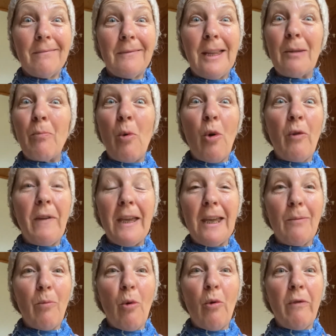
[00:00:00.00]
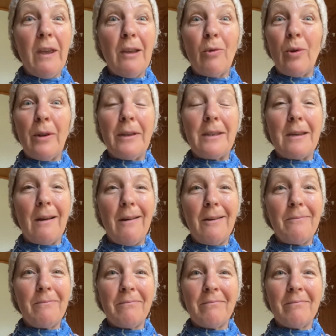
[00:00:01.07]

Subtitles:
They're moving and moving all the time.